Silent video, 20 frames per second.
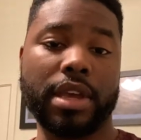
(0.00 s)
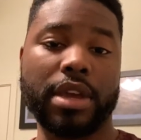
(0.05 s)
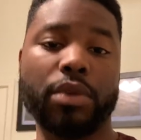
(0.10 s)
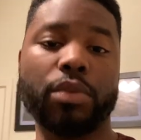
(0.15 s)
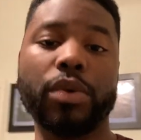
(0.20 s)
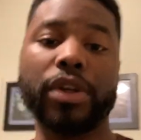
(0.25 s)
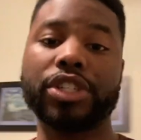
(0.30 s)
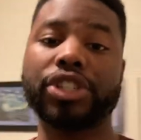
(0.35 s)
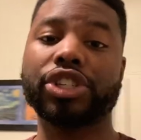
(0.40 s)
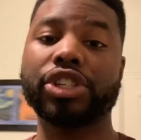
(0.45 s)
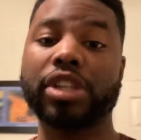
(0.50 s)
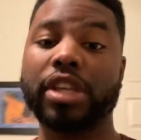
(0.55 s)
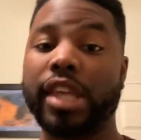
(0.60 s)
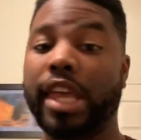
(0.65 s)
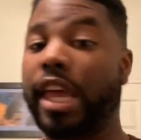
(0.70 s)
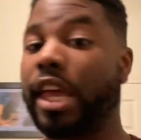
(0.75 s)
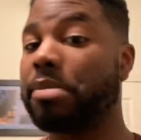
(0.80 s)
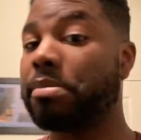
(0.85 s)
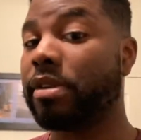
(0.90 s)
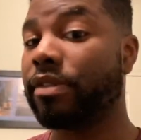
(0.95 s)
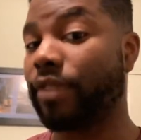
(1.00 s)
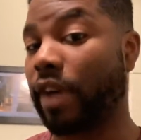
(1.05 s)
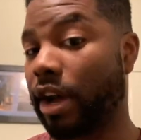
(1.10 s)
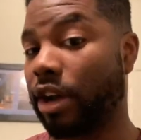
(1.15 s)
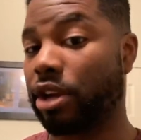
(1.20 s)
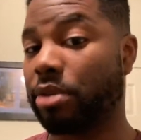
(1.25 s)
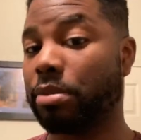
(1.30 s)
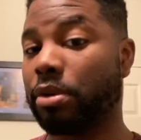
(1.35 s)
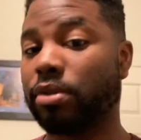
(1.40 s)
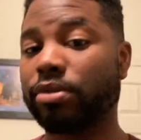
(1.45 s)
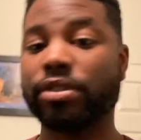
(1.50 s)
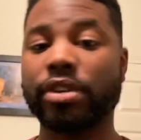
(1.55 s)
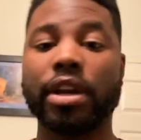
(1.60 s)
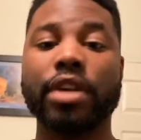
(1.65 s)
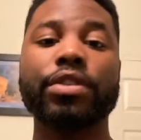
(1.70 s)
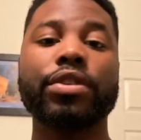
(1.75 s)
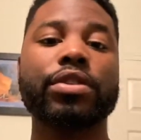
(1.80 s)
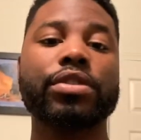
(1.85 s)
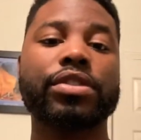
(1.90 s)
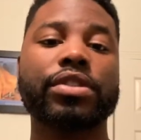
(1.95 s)
which can be valuable to
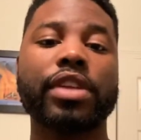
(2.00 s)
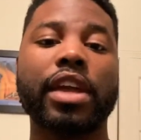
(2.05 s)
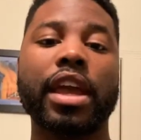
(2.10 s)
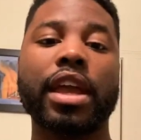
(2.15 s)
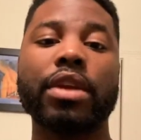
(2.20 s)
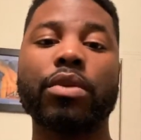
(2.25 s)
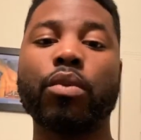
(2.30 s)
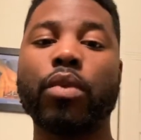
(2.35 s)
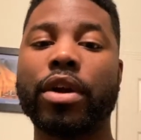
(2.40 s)
understand